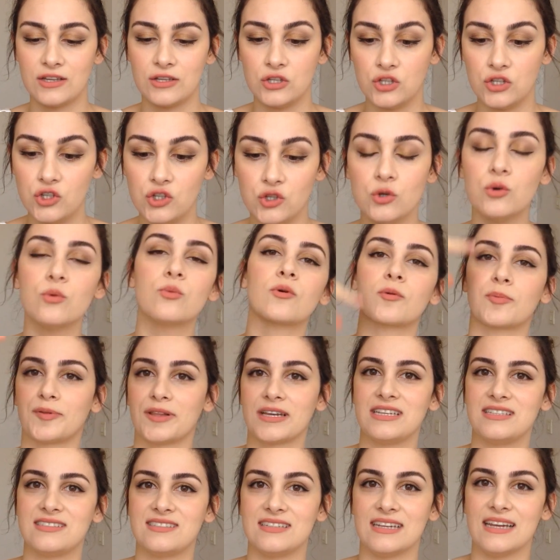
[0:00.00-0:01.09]
you
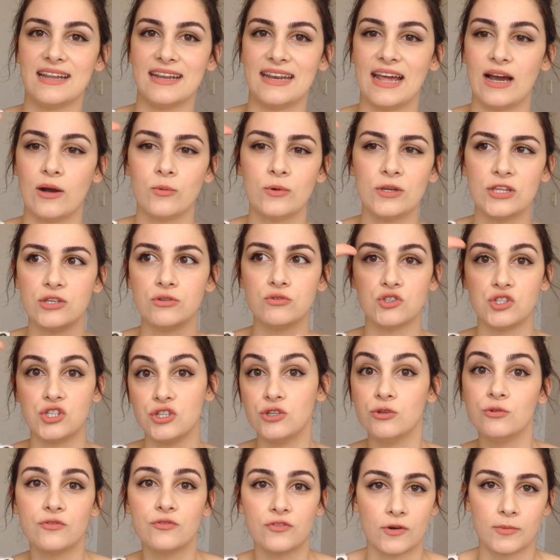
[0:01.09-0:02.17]
replaced it. And now we use
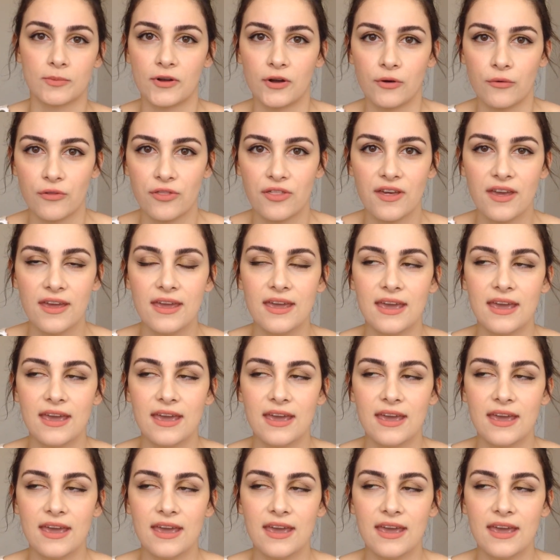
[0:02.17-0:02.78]
you for both.